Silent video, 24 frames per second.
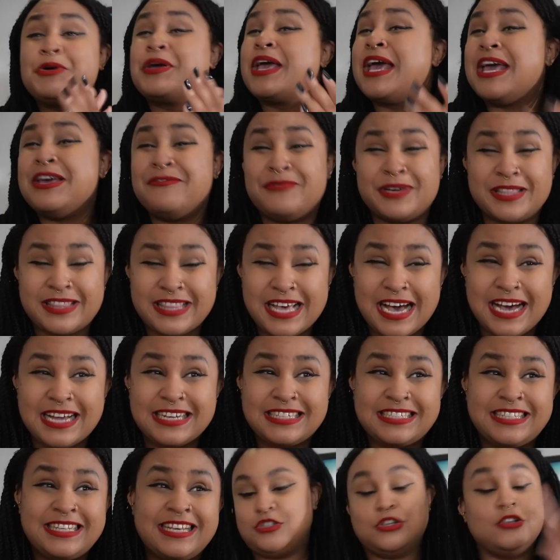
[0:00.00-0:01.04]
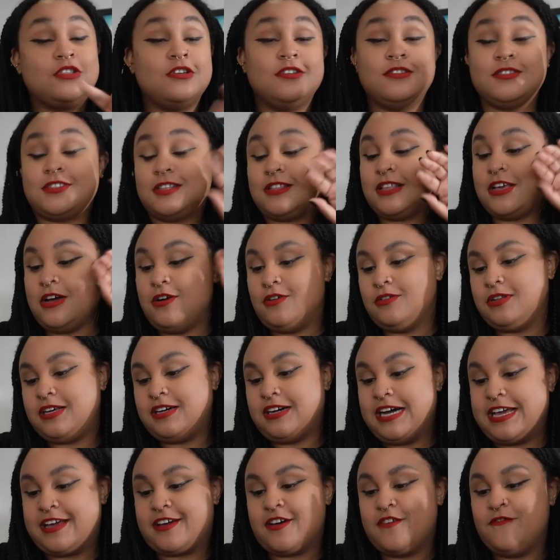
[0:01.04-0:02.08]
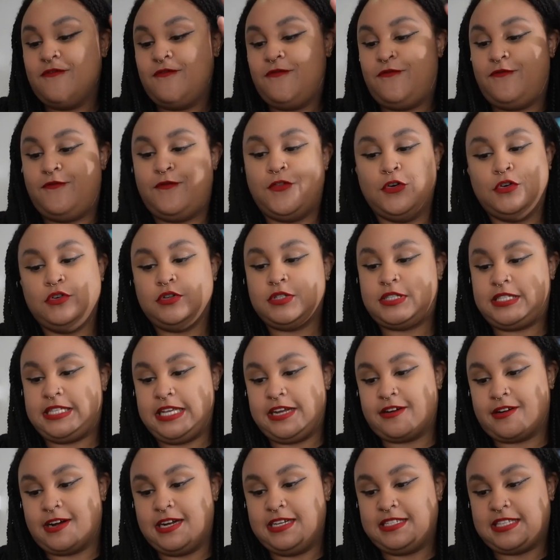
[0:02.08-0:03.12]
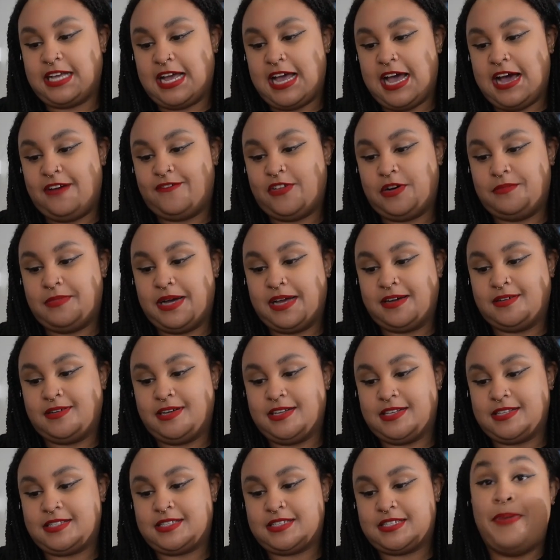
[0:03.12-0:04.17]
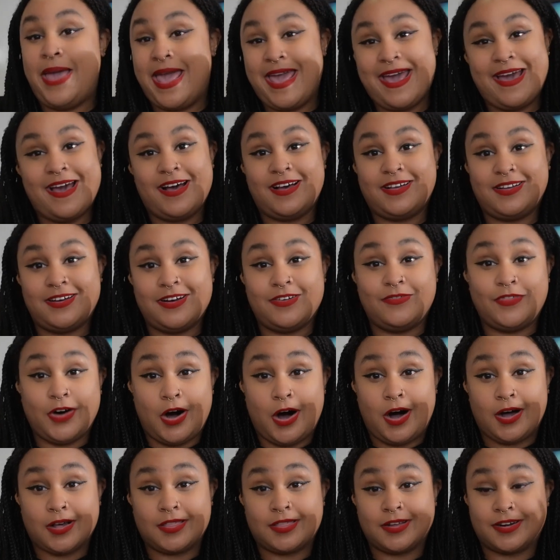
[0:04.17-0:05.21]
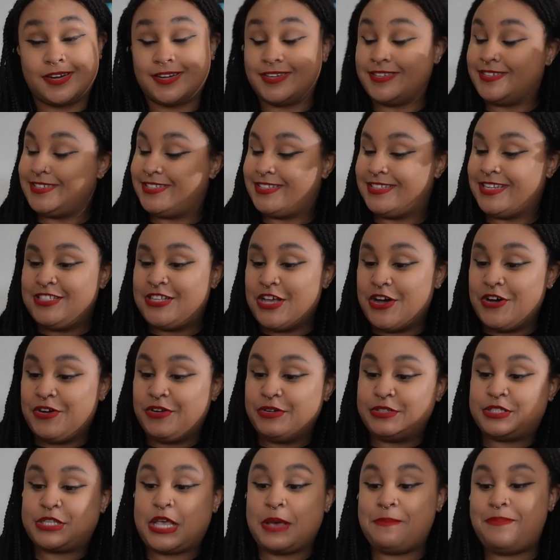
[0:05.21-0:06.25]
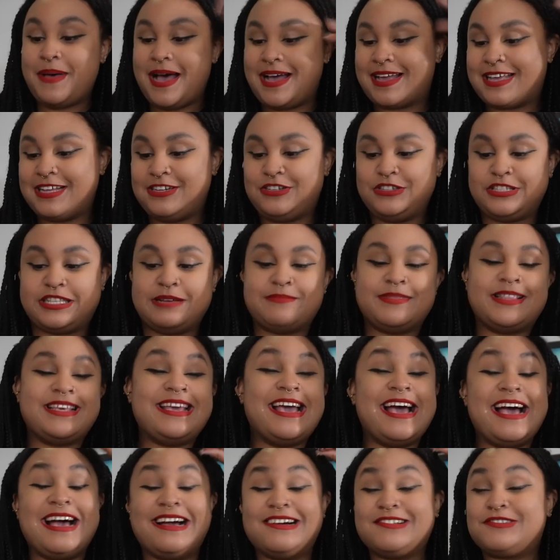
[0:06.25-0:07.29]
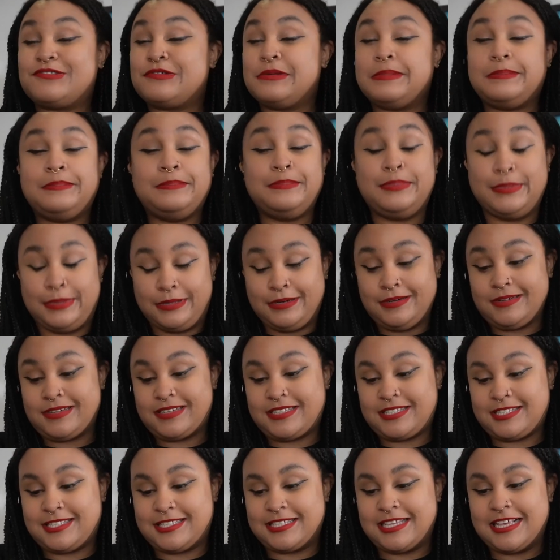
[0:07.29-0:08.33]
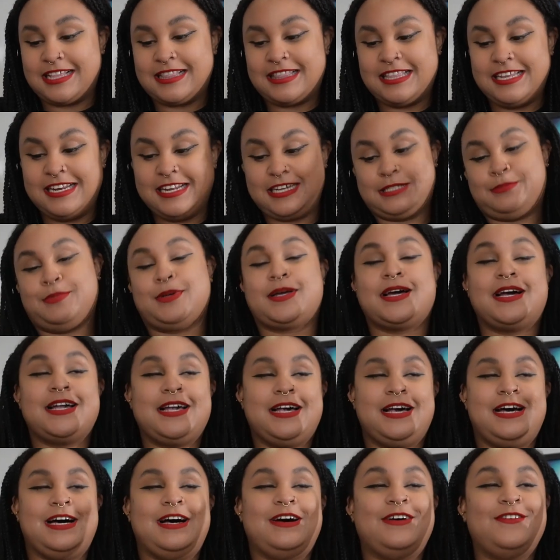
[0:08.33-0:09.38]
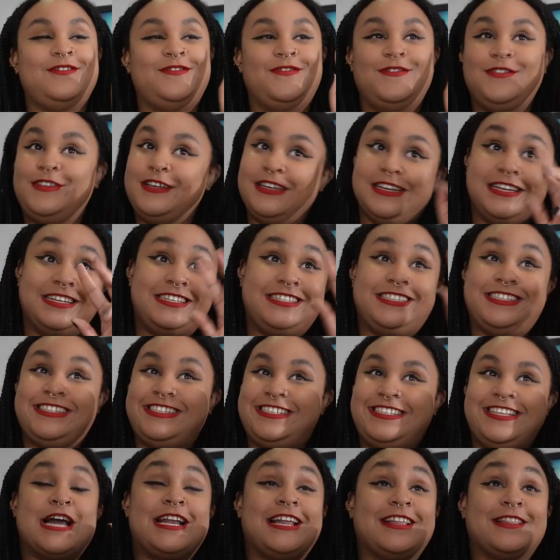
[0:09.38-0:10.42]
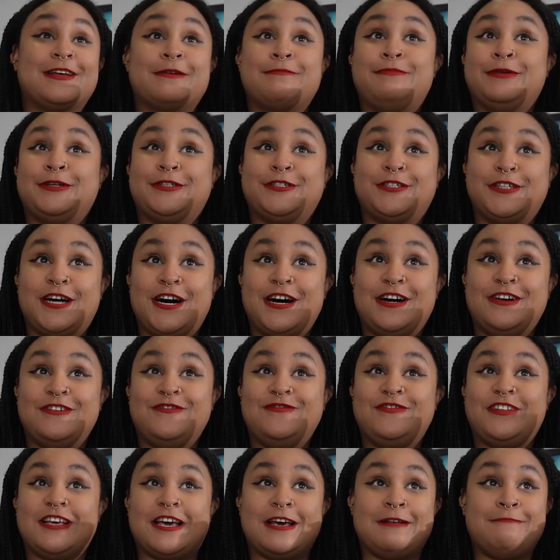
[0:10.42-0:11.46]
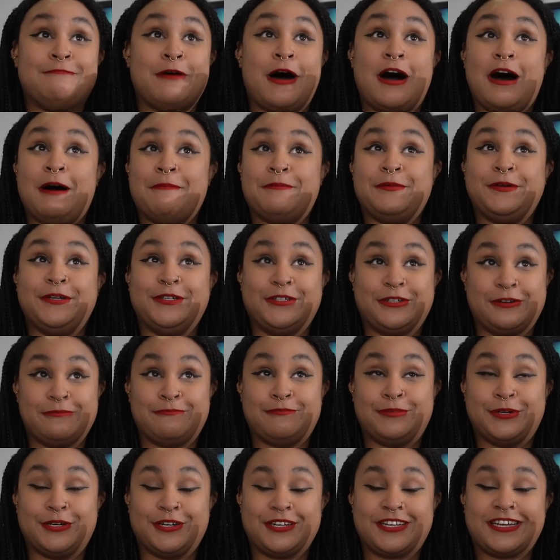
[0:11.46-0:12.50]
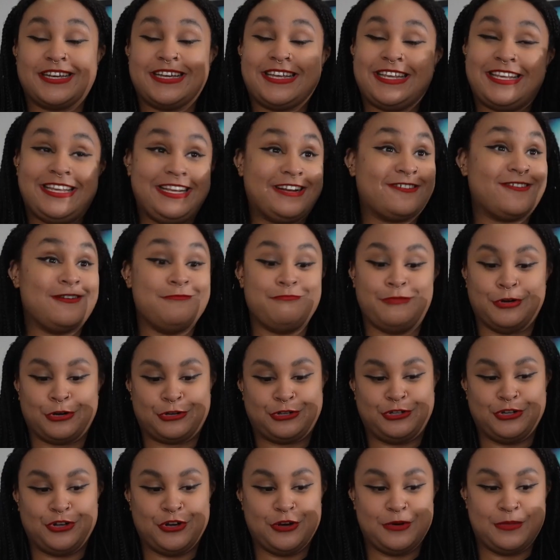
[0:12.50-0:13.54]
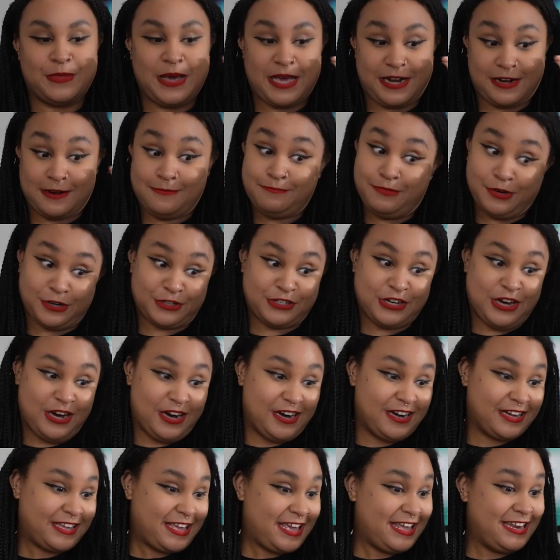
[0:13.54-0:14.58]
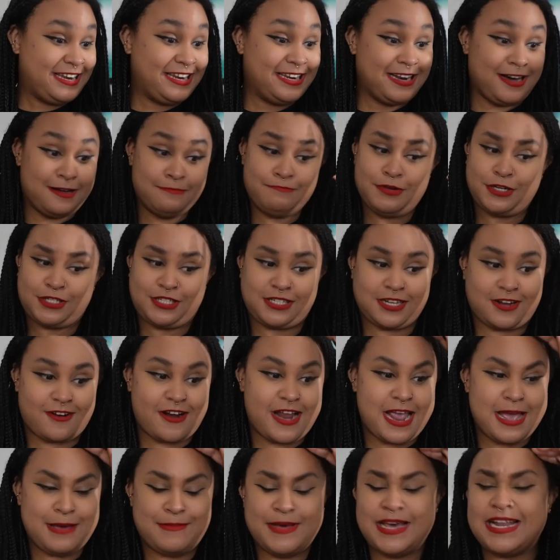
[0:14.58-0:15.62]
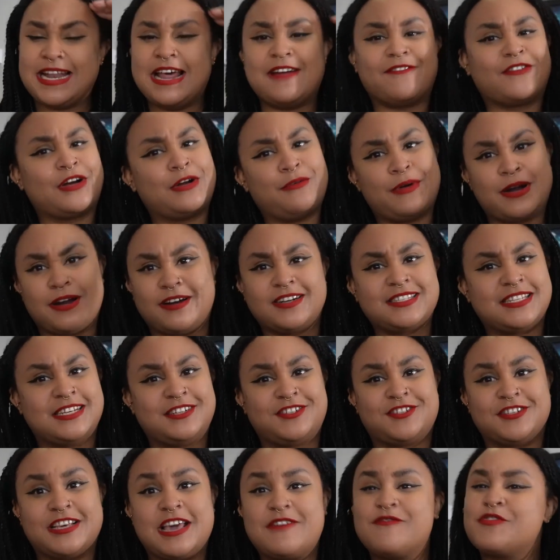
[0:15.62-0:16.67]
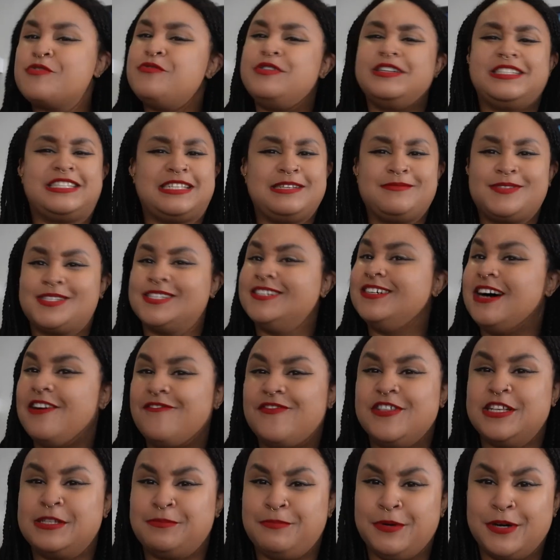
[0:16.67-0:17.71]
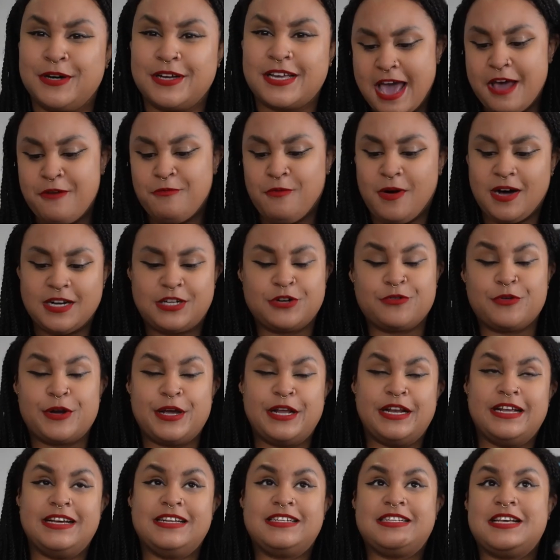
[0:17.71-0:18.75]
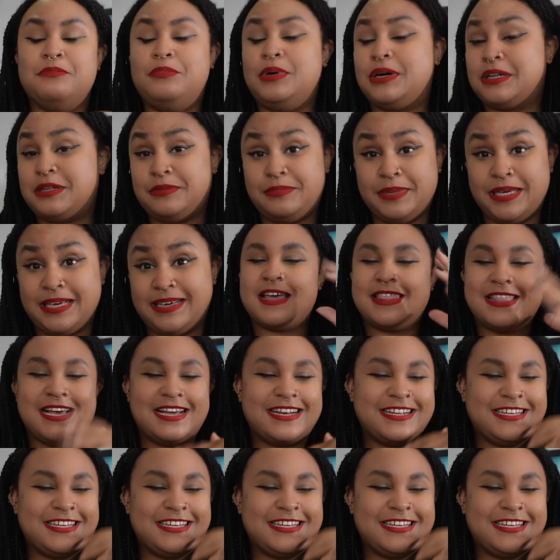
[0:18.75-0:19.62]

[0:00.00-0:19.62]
okay with that. So those are the only like full series I have on my list. Span of authors. So let's get back into some of the actual books. The next book I have is another beloved and popular book here on BookTube and on Book Talk and on Bookstagram and everywhere essentially. Everyone seems to love this book and want to read it but me. And that